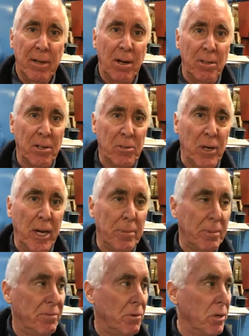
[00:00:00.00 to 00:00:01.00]
on the crank,
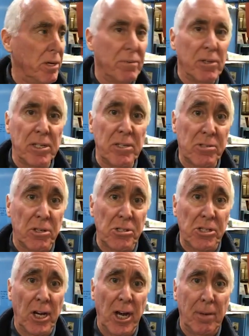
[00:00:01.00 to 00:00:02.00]
before it ever leaves their
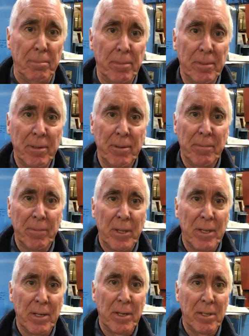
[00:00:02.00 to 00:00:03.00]
shop.
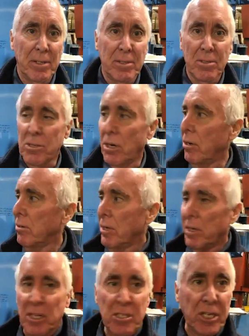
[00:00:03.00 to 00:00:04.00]
So
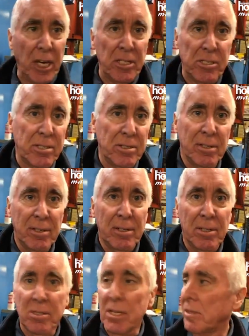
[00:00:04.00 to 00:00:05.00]
in this case,
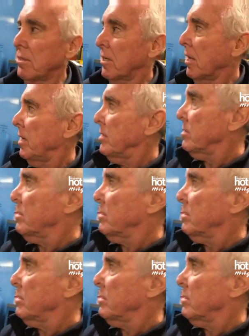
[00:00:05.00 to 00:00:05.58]
it's not the case.